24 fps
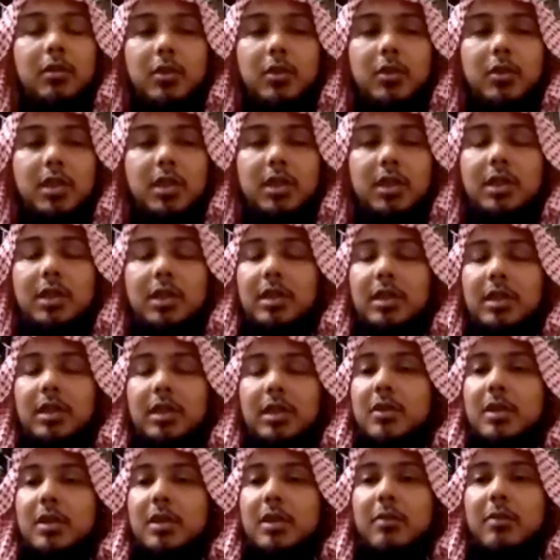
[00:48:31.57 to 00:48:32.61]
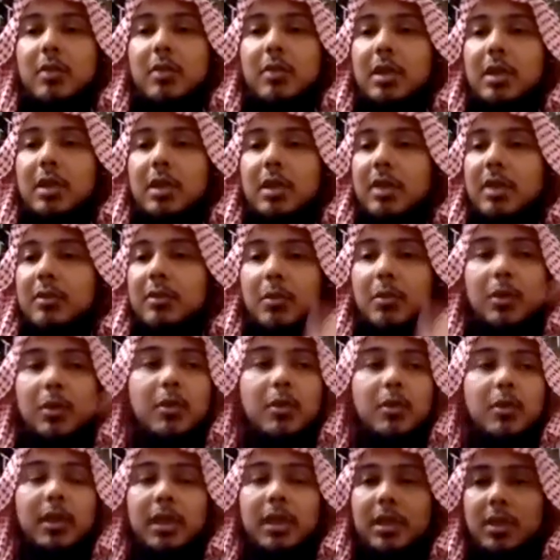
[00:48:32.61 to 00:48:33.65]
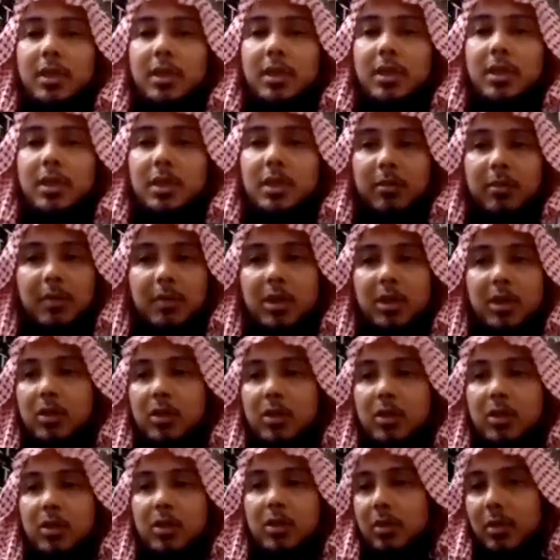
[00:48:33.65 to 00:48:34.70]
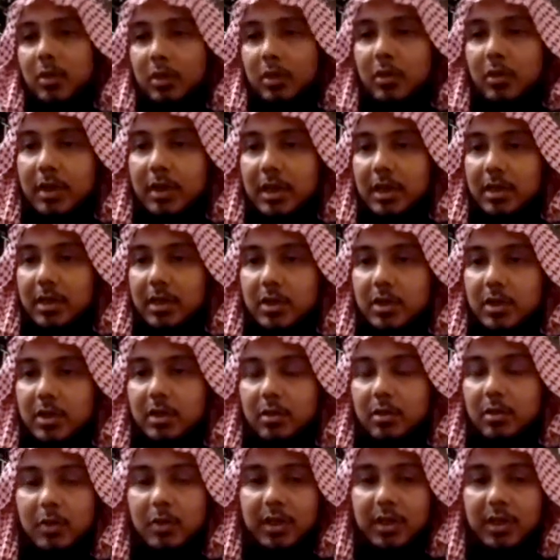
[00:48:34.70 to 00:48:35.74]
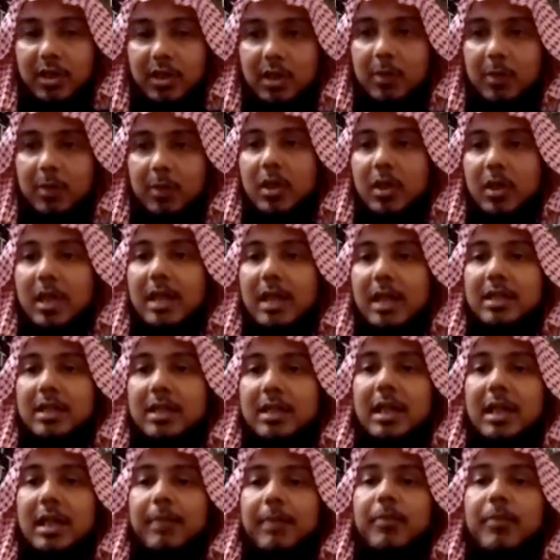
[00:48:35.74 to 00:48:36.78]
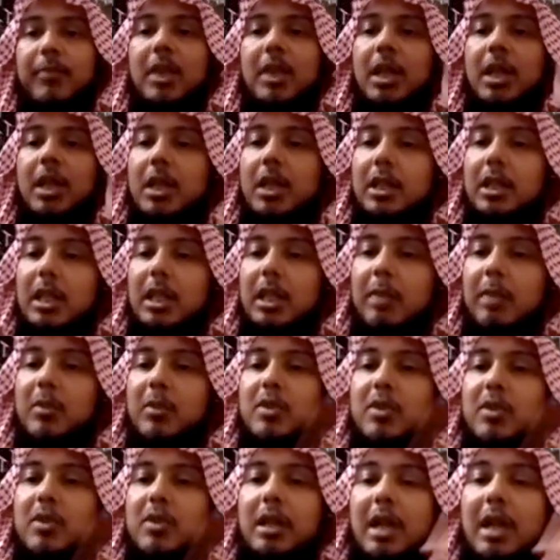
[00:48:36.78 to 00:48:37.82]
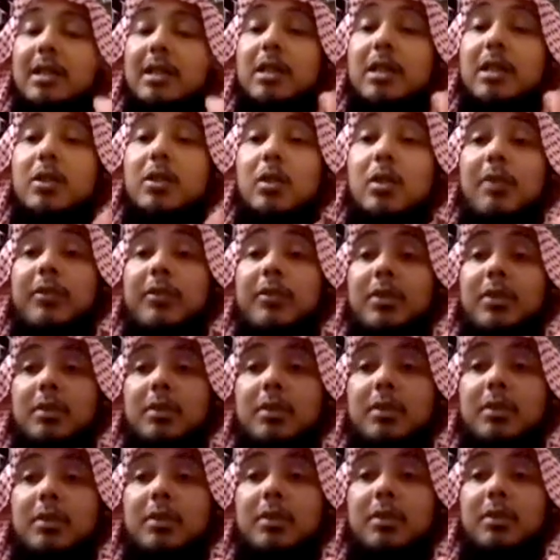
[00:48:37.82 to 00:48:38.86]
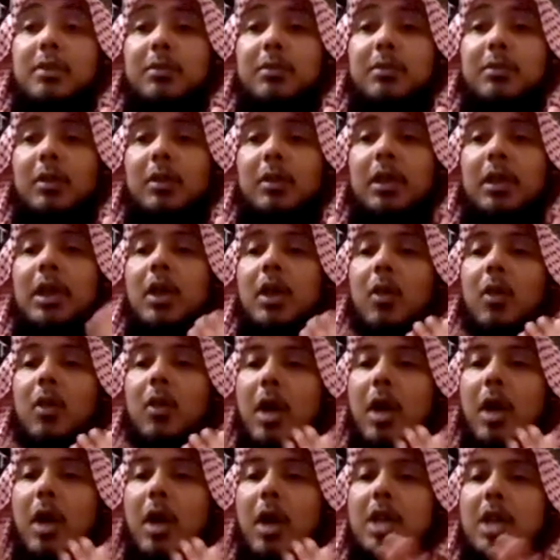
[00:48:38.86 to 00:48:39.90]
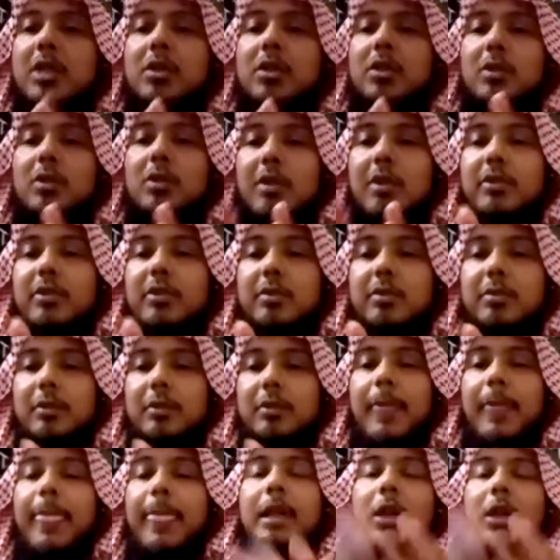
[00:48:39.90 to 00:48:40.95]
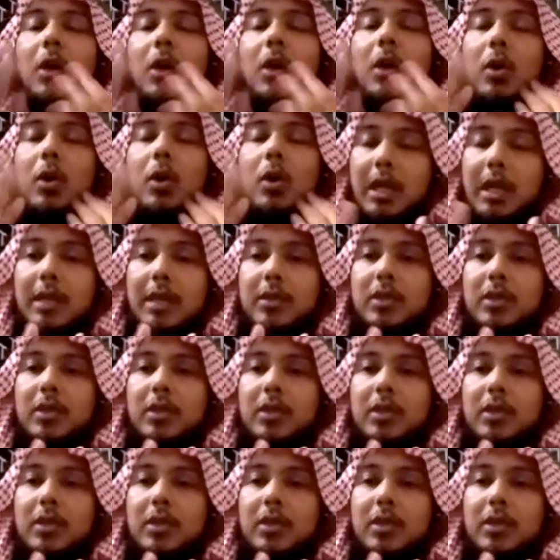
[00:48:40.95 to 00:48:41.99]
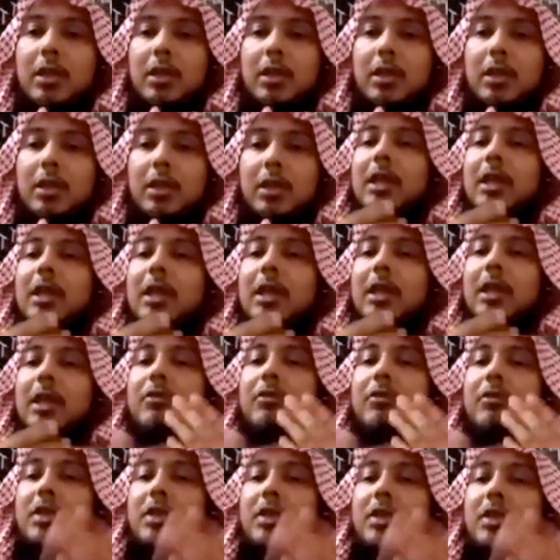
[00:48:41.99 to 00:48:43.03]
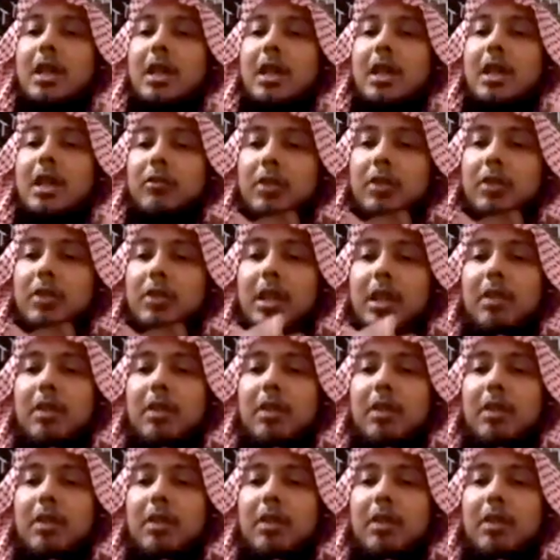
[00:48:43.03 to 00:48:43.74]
You're lying, sitting down somewhere comfortable, no one can disturb you. Make sure no one disturbs you at that time. Keep reciting until you're comfortable. Once you're comfortable, close your eyes and then recite.